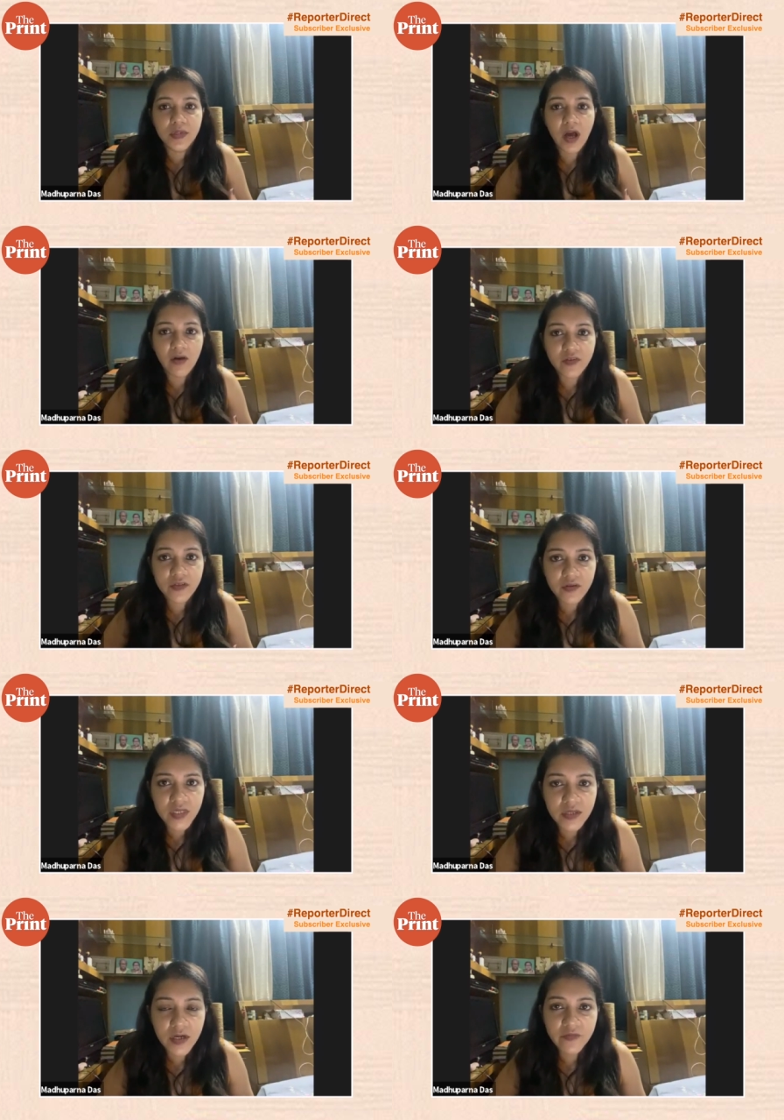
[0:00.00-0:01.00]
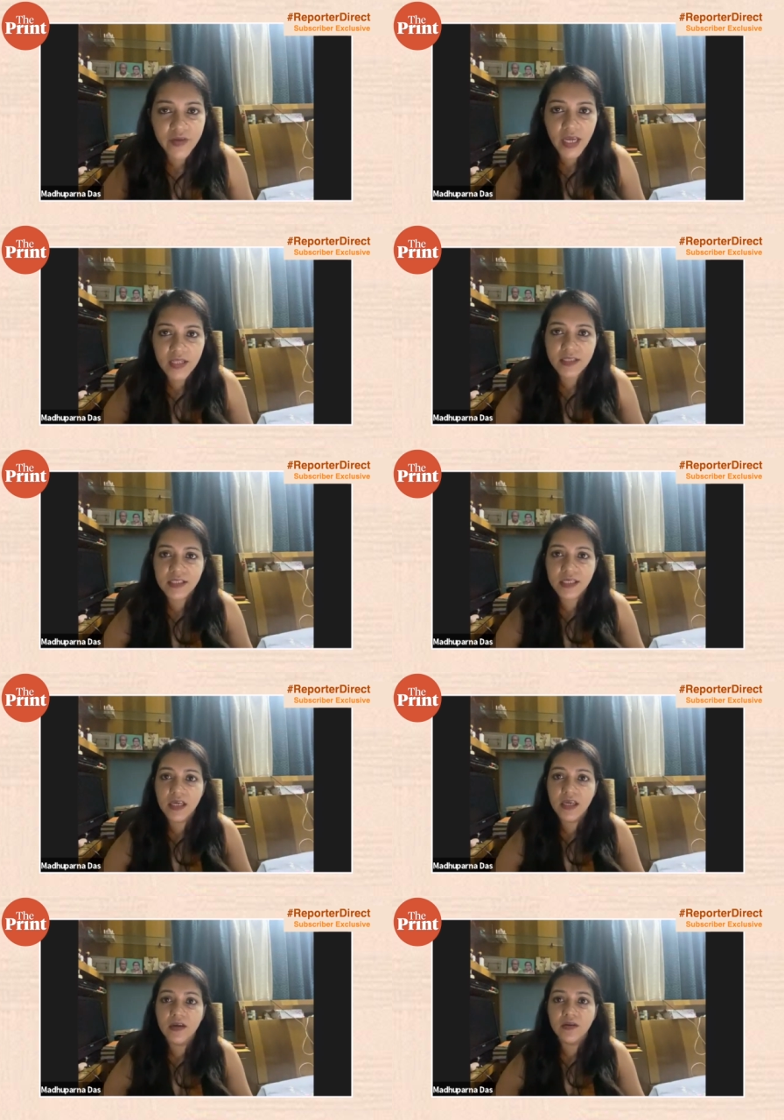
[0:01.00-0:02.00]
after the result we can
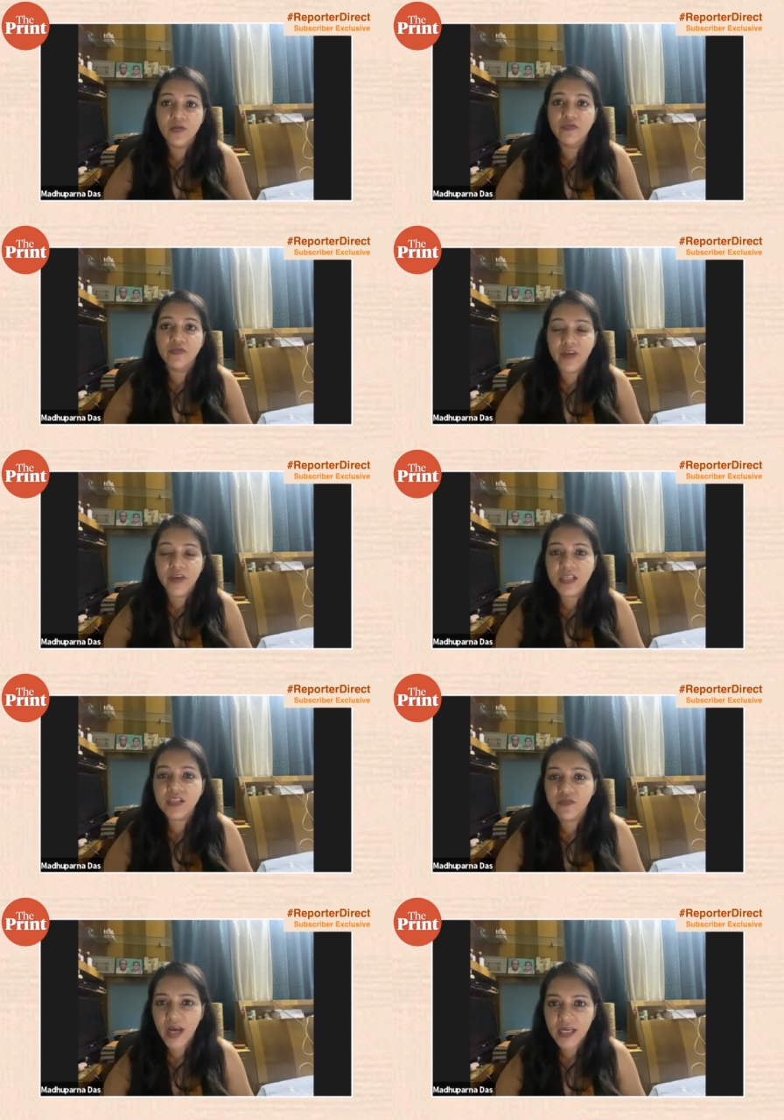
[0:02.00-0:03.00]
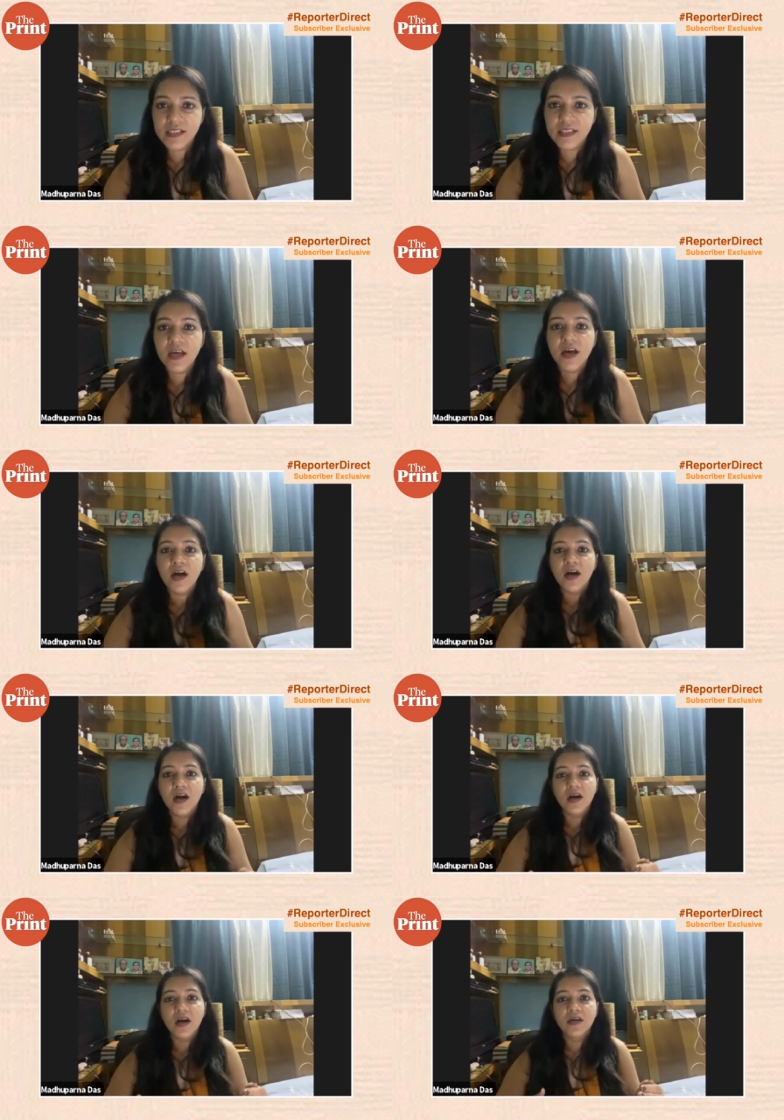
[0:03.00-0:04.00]
see phase wise
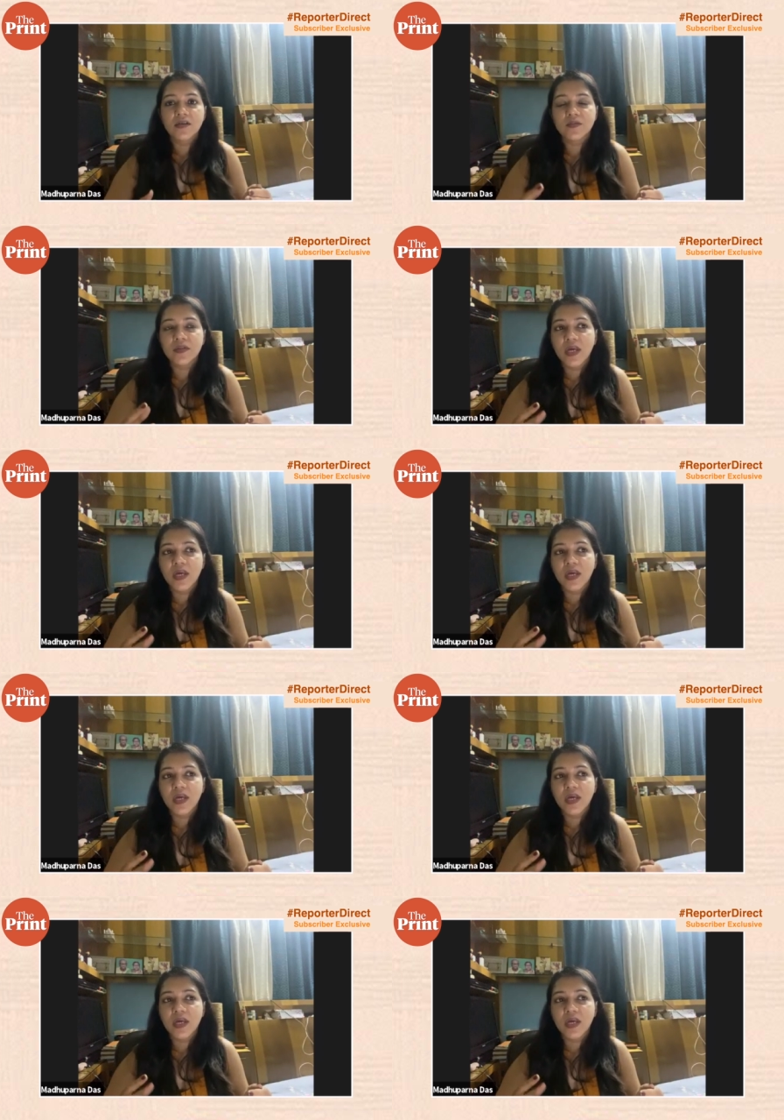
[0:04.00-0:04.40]
uh,